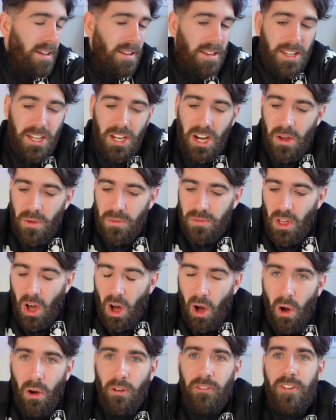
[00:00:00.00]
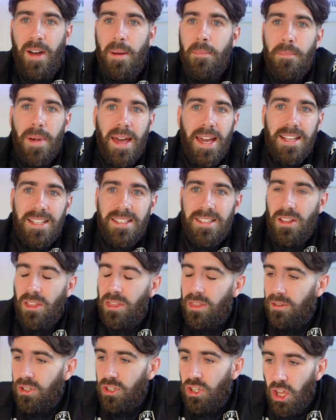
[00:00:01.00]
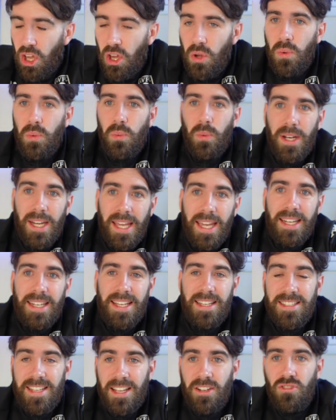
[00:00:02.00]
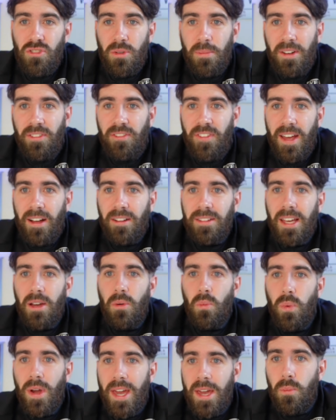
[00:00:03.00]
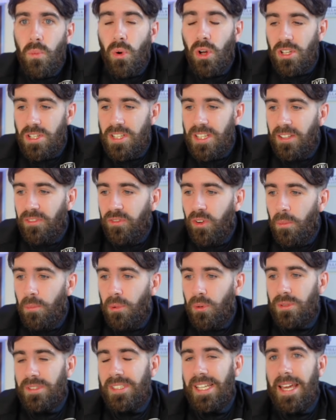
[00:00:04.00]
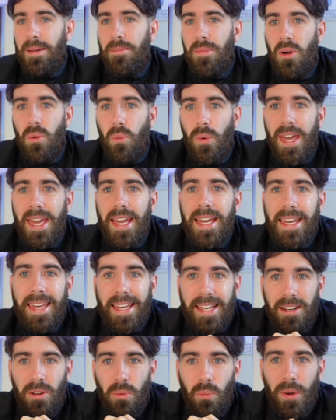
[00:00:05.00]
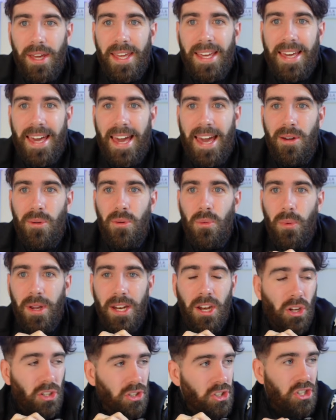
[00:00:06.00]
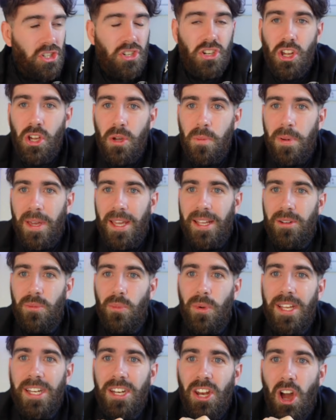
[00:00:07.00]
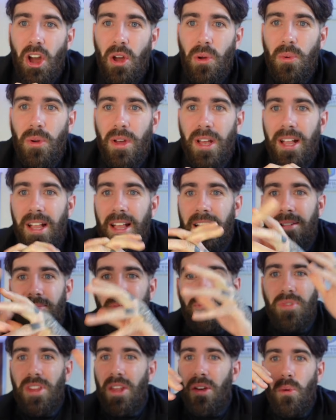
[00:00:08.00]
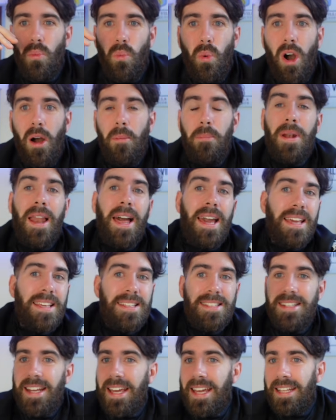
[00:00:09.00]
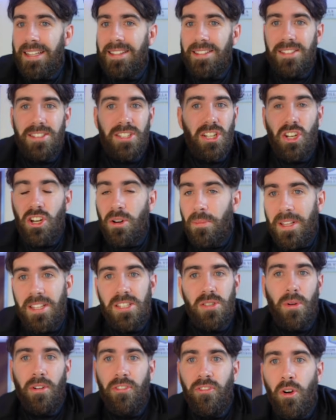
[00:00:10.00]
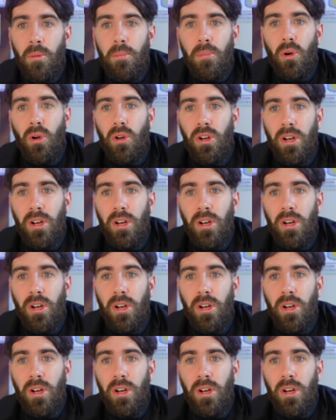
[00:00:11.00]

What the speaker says: you know, the whole fan base knew we need a central midfielder. We watch this football team week in, week out. We're not stupid. We know what players need to come into a football